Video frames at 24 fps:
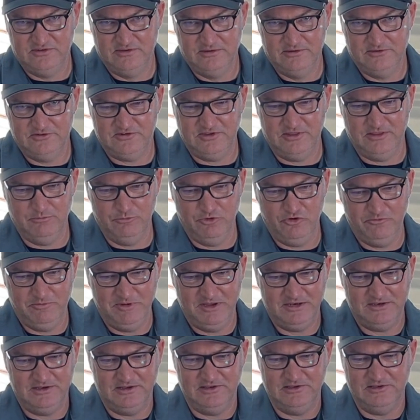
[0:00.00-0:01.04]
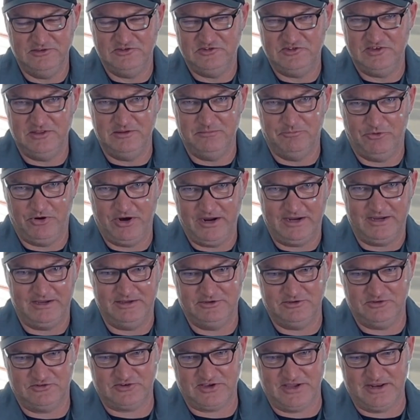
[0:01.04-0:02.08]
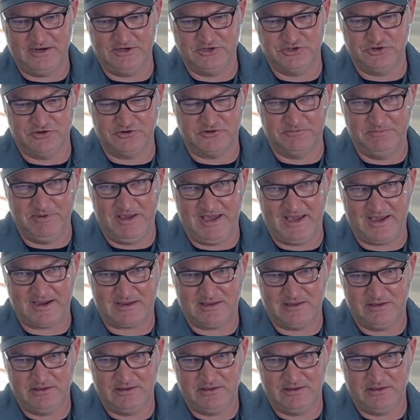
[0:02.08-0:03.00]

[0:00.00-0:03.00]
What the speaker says: See the movement, and then see the brake, it just kind of jerks back.